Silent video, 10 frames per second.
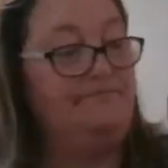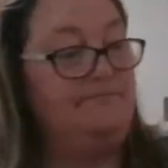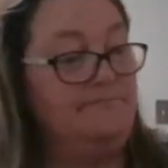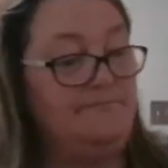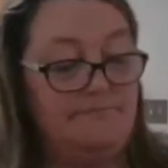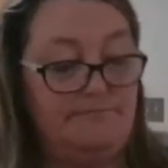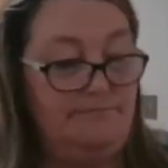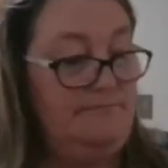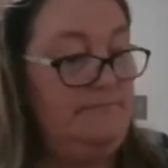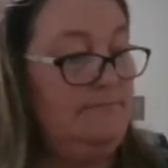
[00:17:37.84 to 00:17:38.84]

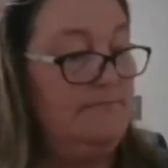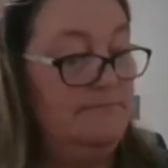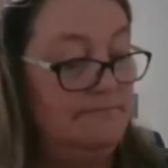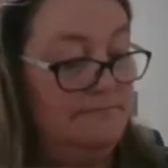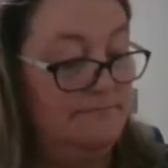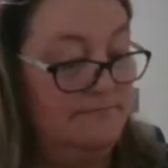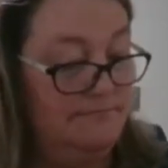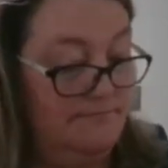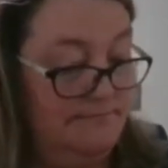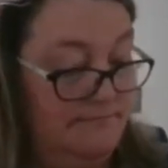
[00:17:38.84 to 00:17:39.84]

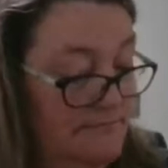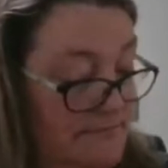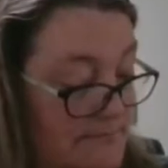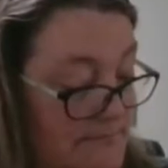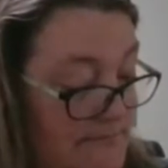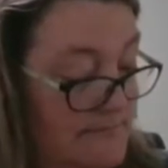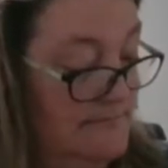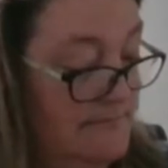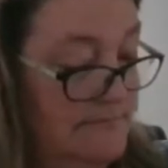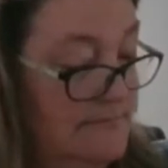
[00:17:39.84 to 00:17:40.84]

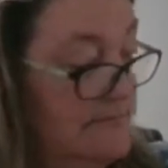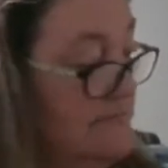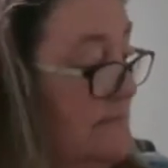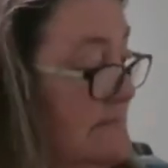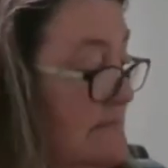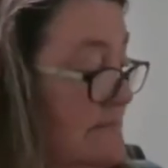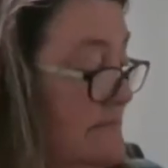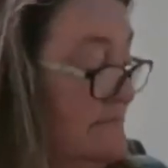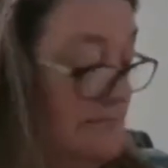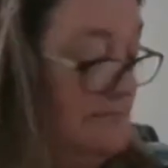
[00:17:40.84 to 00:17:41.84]

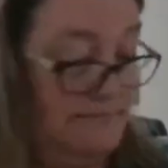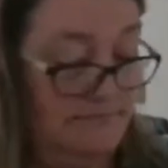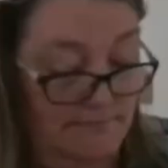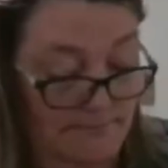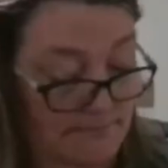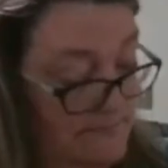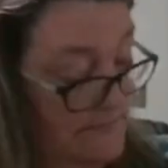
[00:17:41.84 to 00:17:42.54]
(no one is talking)